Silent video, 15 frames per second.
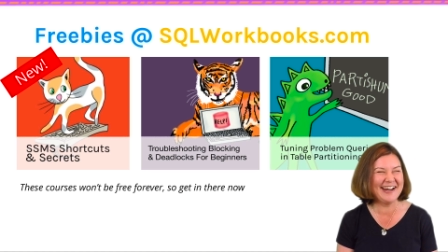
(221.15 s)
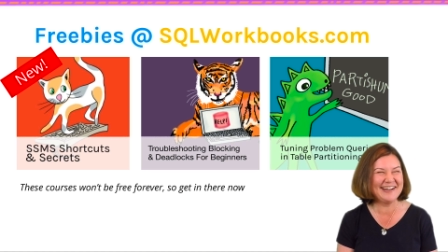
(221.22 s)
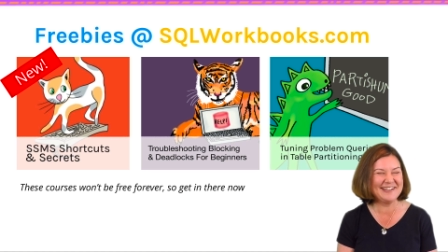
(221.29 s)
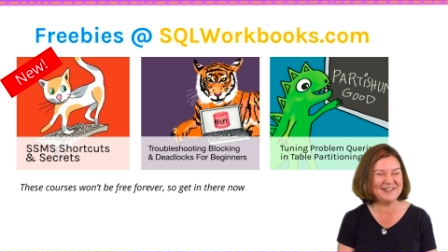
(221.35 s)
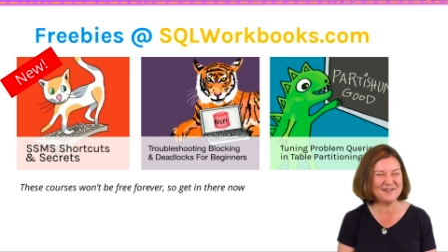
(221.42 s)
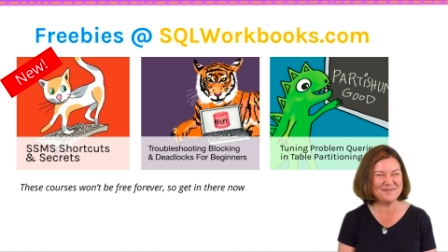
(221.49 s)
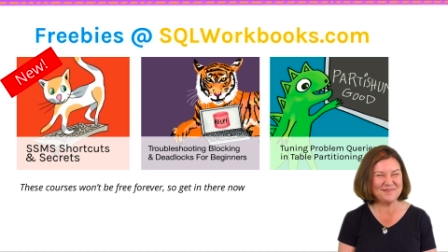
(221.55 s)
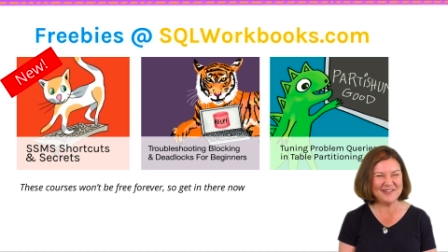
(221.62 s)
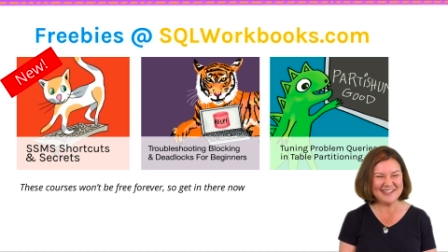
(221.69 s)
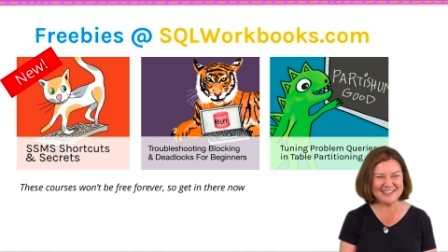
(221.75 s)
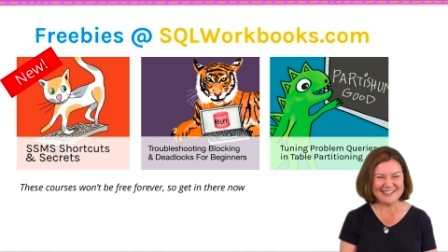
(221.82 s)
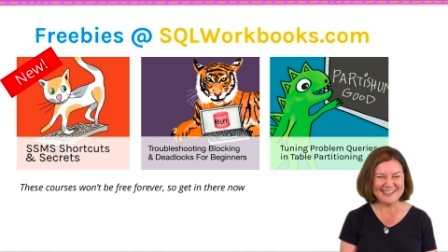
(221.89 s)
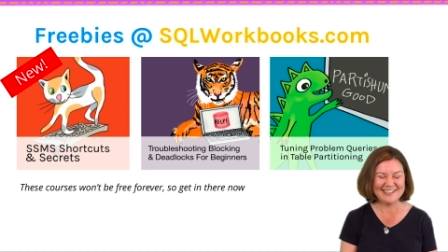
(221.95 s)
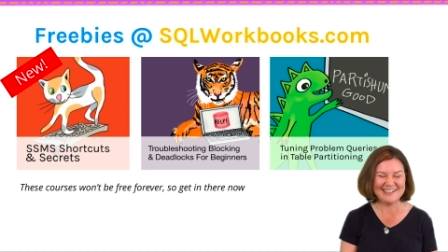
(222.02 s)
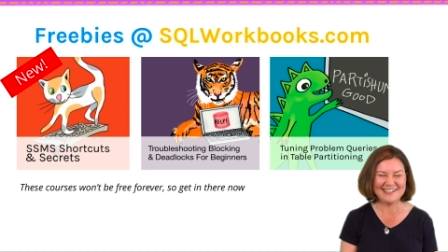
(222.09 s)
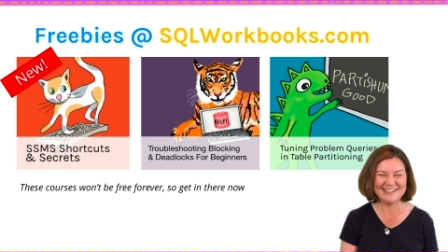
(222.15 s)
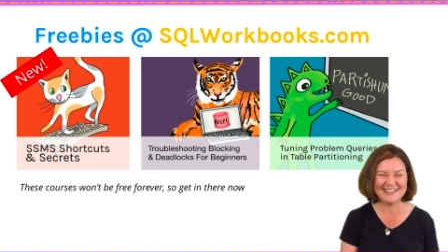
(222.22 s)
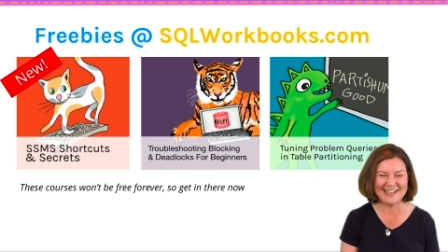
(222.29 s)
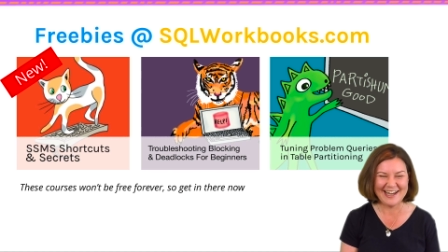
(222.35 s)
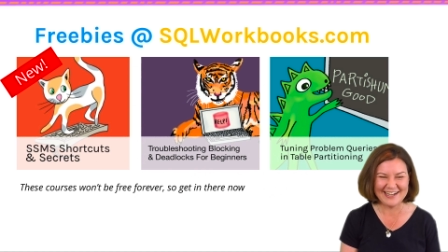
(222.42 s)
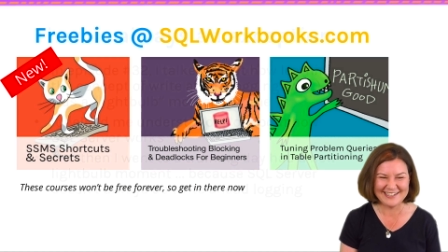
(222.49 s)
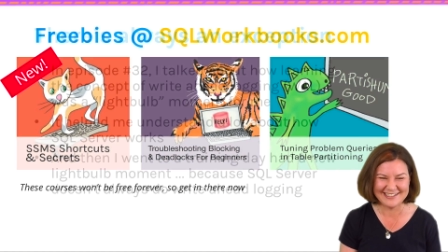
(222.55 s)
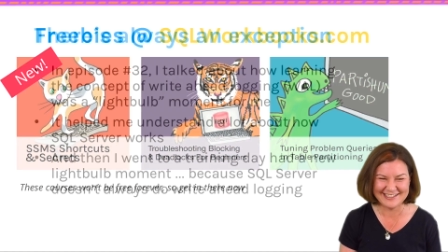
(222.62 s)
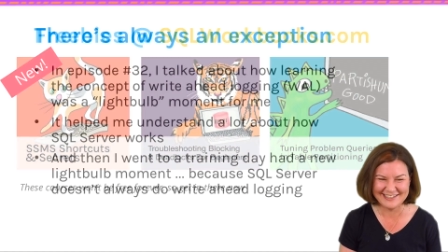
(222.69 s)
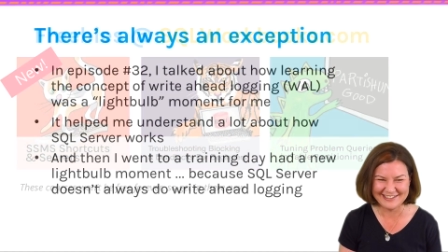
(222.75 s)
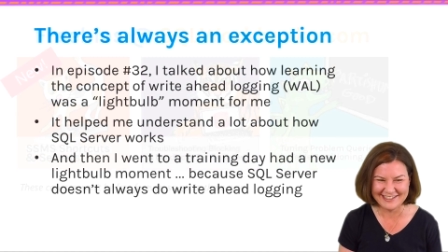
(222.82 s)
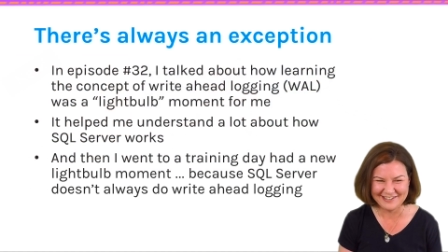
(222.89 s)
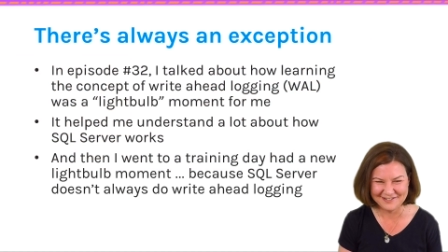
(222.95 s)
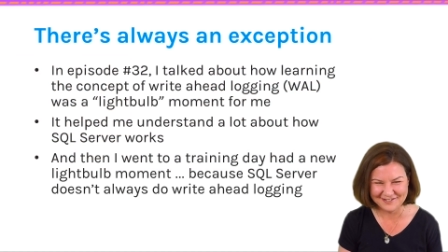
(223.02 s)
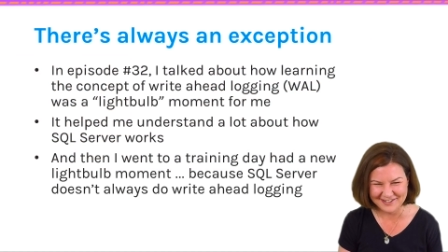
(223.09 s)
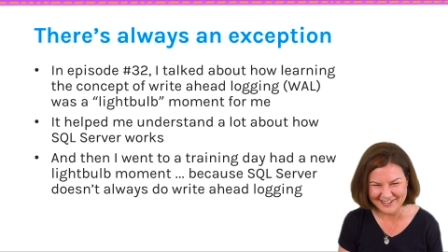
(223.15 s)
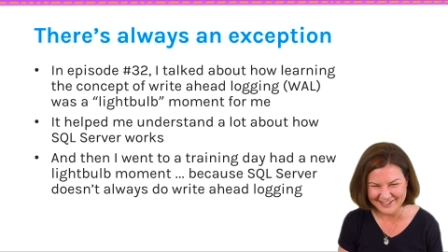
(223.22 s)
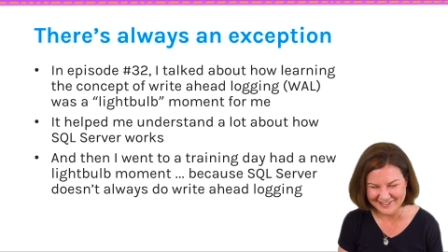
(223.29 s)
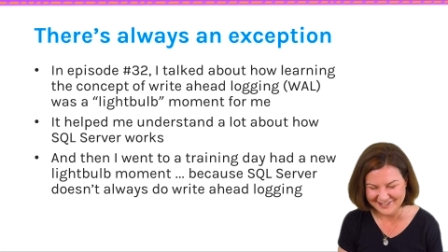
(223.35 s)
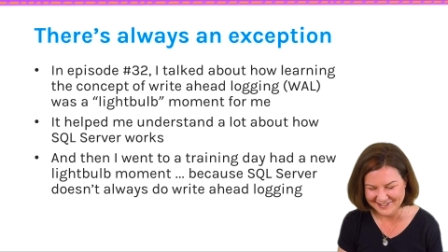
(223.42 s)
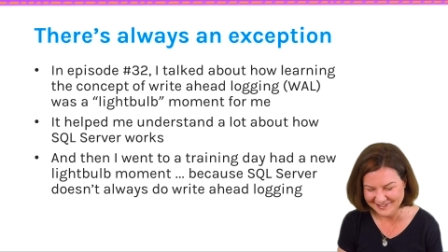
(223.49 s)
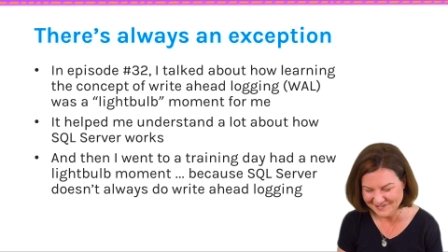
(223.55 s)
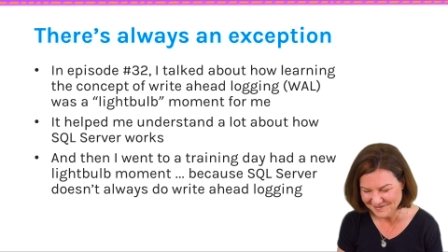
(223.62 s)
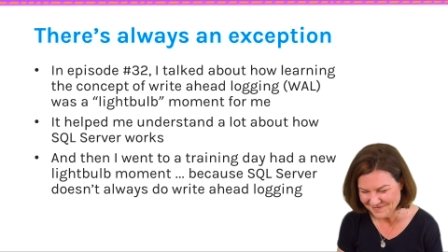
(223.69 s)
My new business is actually real.